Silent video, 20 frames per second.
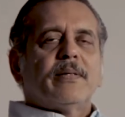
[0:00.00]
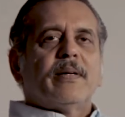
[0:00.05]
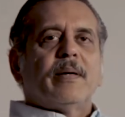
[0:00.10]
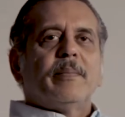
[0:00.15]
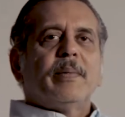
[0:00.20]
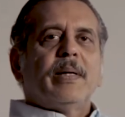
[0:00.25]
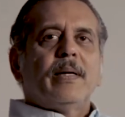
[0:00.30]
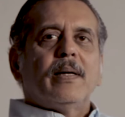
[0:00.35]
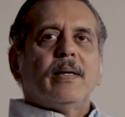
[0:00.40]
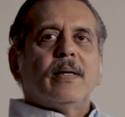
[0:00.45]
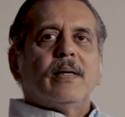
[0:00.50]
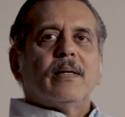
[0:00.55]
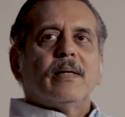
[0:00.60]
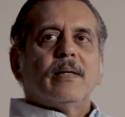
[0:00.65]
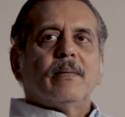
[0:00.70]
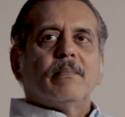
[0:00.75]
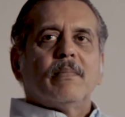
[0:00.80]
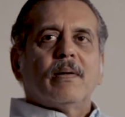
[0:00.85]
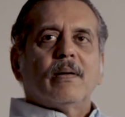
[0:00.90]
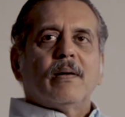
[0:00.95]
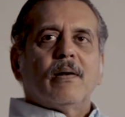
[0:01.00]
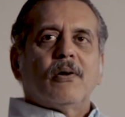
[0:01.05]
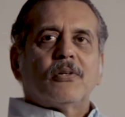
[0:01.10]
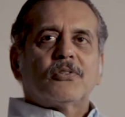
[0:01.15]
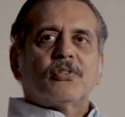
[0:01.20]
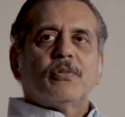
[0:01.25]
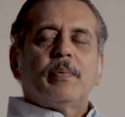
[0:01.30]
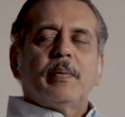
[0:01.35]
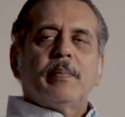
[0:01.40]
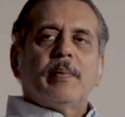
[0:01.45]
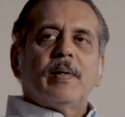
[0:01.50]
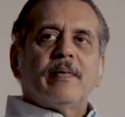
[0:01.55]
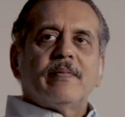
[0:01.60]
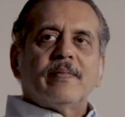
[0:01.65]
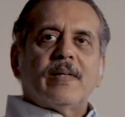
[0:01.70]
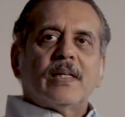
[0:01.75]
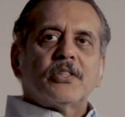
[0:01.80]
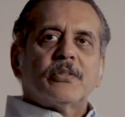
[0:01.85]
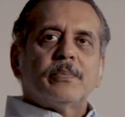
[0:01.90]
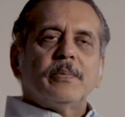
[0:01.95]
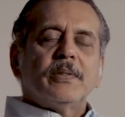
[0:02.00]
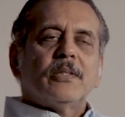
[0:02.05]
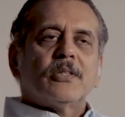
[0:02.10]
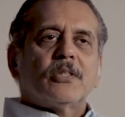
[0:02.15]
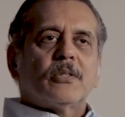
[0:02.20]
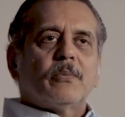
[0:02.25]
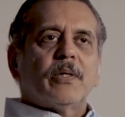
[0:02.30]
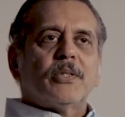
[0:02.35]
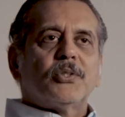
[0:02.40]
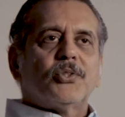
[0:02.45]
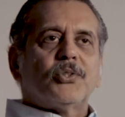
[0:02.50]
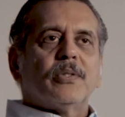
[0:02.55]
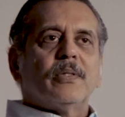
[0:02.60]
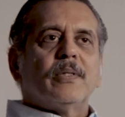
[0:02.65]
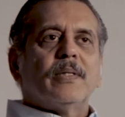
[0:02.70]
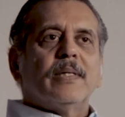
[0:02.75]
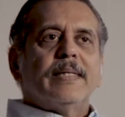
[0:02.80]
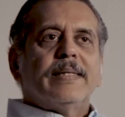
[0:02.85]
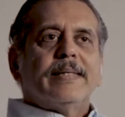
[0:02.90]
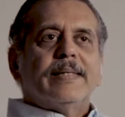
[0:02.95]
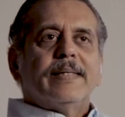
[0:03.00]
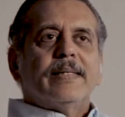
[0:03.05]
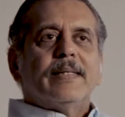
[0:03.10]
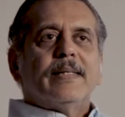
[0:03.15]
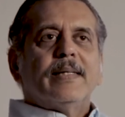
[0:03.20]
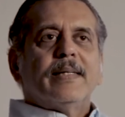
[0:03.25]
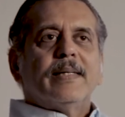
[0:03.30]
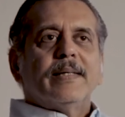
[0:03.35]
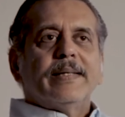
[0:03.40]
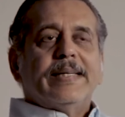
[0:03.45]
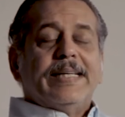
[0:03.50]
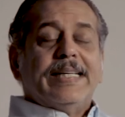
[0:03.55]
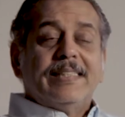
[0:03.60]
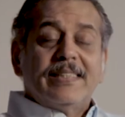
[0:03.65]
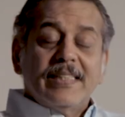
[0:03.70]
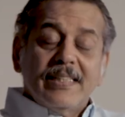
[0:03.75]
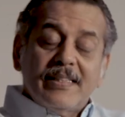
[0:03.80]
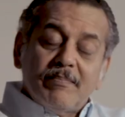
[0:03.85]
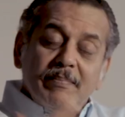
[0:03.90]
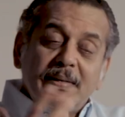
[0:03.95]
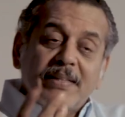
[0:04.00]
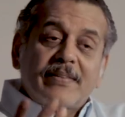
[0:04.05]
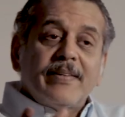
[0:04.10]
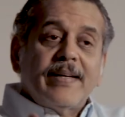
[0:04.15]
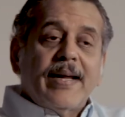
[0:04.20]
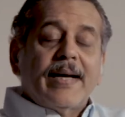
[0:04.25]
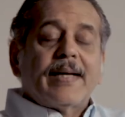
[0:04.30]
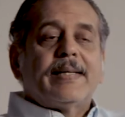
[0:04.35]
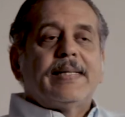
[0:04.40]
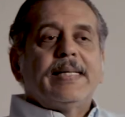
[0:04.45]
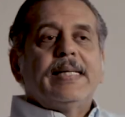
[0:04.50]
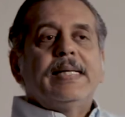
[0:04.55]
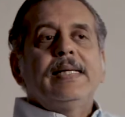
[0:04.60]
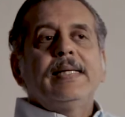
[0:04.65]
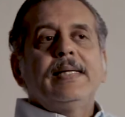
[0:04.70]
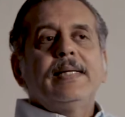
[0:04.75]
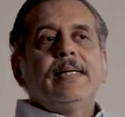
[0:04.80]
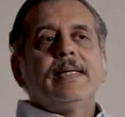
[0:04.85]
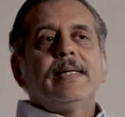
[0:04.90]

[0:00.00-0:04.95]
I mean, uh, lots of people have asked me this question. Uh, is it method acting?